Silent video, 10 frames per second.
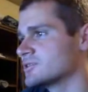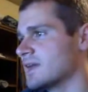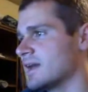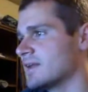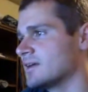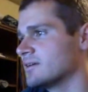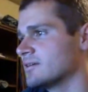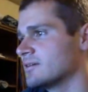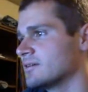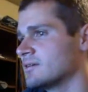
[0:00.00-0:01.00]
data,
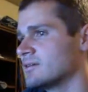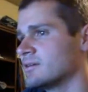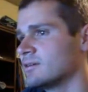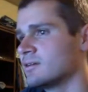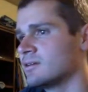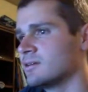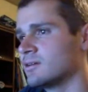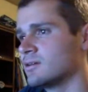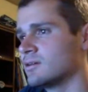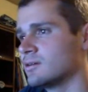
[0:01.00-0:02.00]

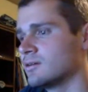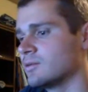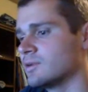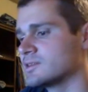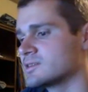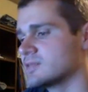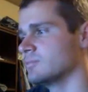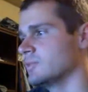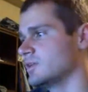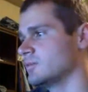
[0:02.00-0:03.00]
what is the
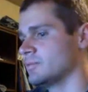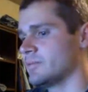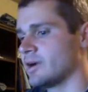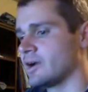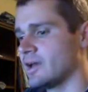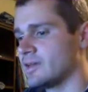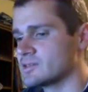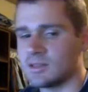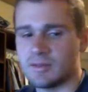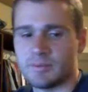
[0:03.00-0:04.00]
minimum? All right,
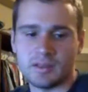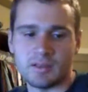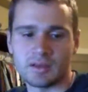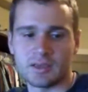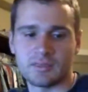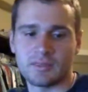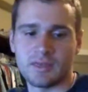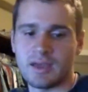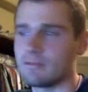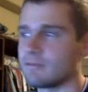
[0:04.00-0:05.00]
so let me look at
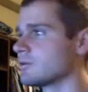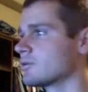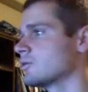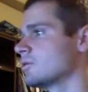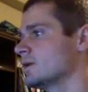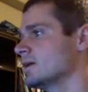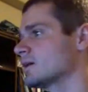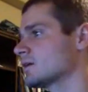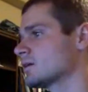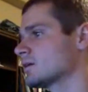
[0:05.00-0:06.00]
that real quick.